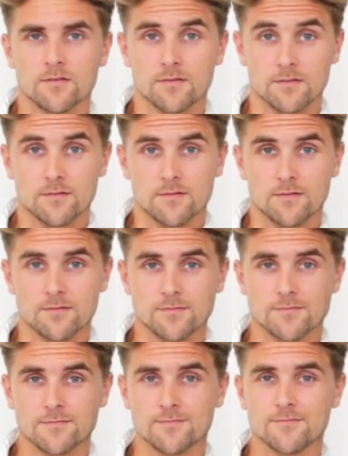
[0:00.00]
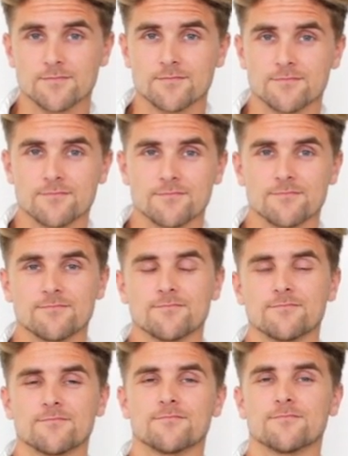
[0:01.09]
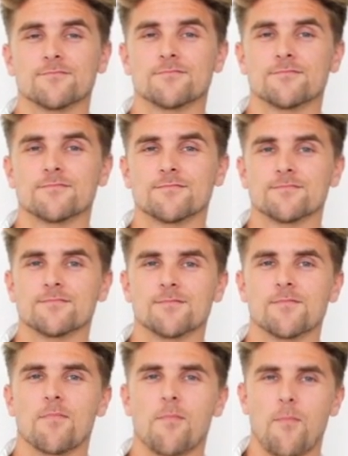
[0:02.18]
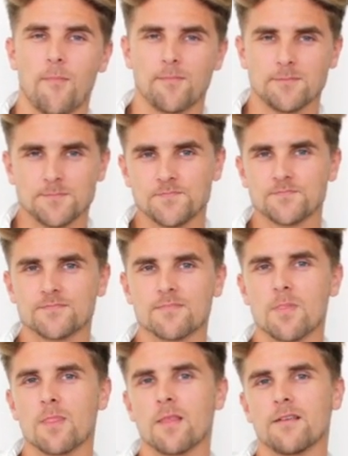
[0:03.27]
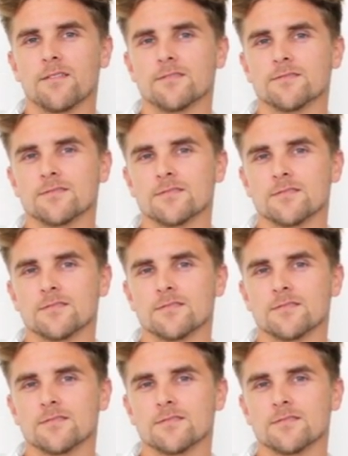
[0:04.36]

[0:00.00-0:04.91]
The person shown says nothing.